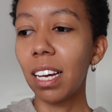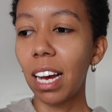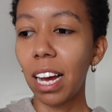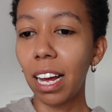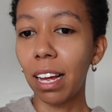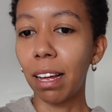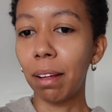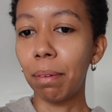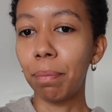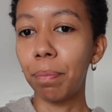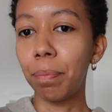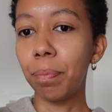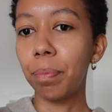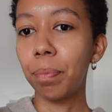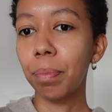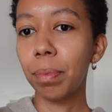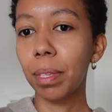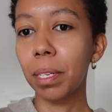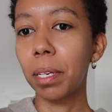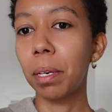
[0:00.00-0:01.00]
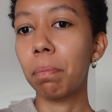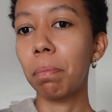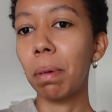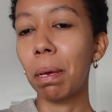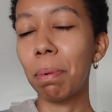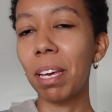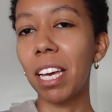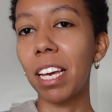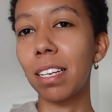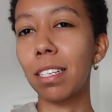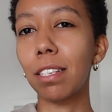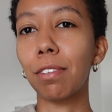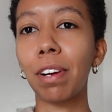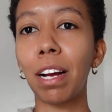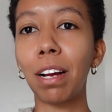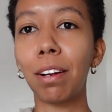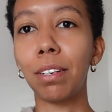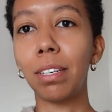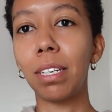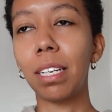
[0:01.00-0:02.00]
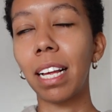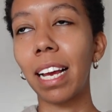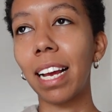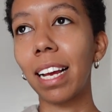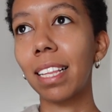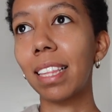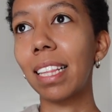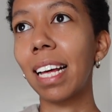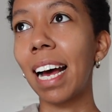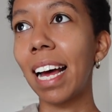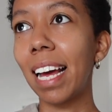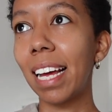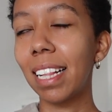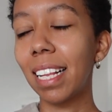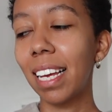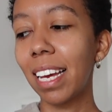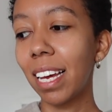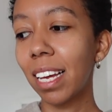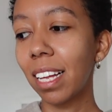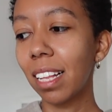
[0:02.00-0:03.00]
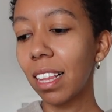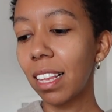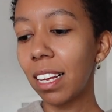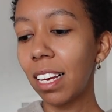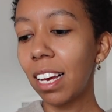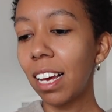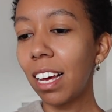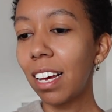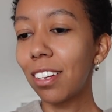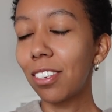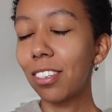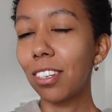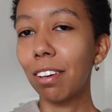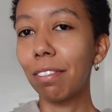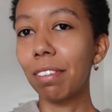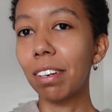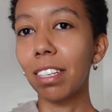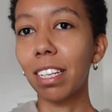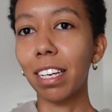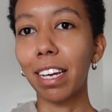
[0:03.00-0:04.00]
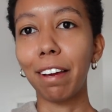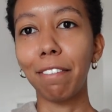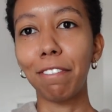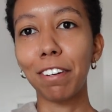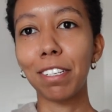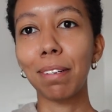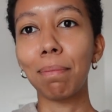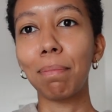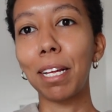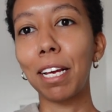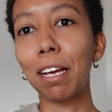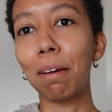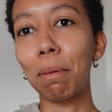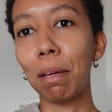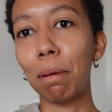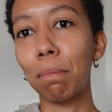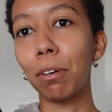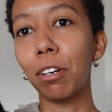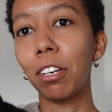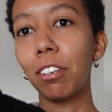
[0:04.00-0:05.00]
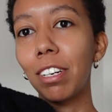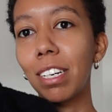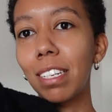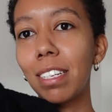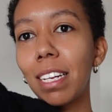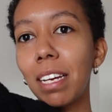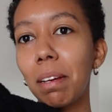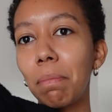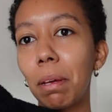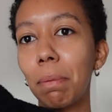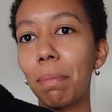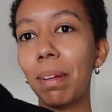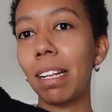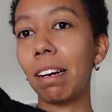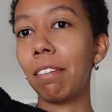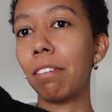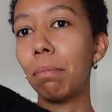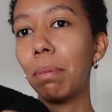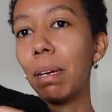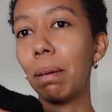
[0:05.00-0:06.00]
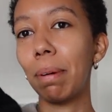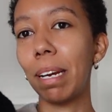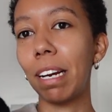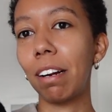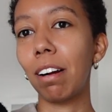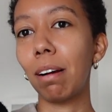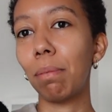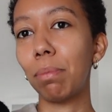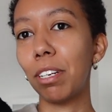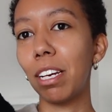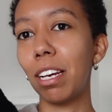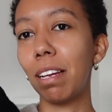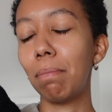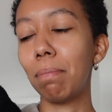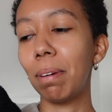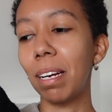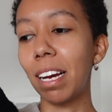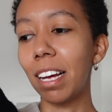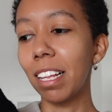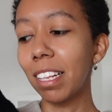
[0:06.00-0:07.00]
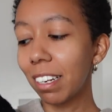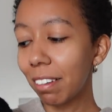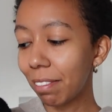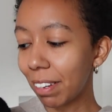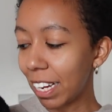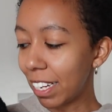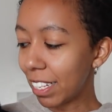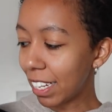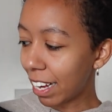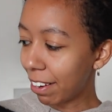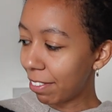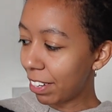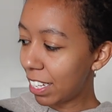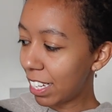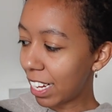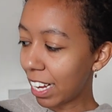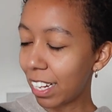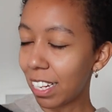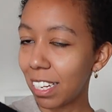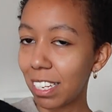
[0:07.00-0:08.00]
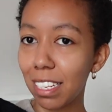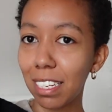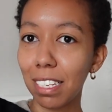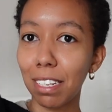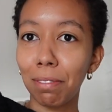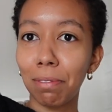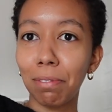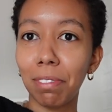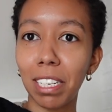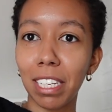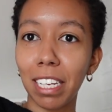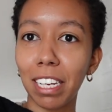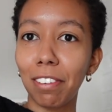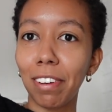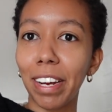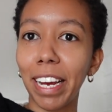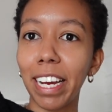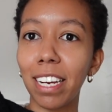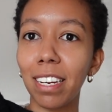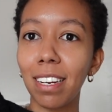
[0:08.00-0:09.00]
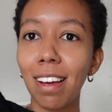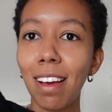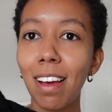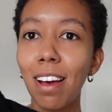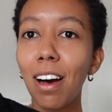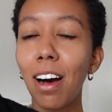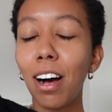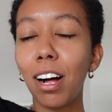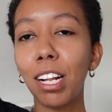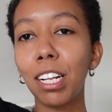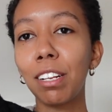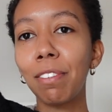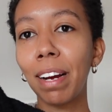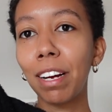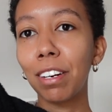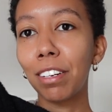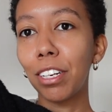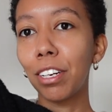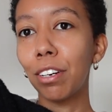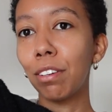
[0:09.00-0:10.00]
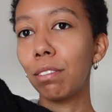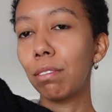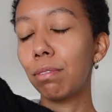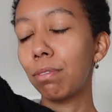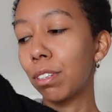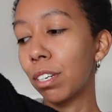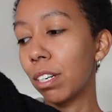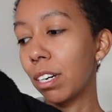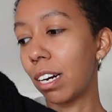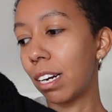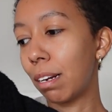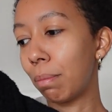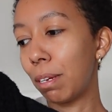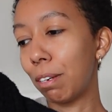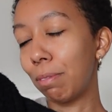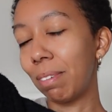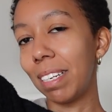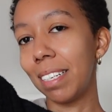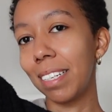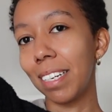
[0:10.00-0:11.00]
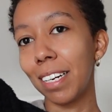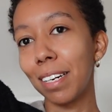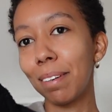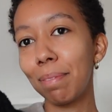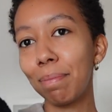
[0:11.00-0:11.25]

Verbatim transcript: um, maybe hits around like thigh length so if you're looking for something a bit more dressy maybe that would be a better option but otherwise I would say this is a really great all-around coat for autumn and winter.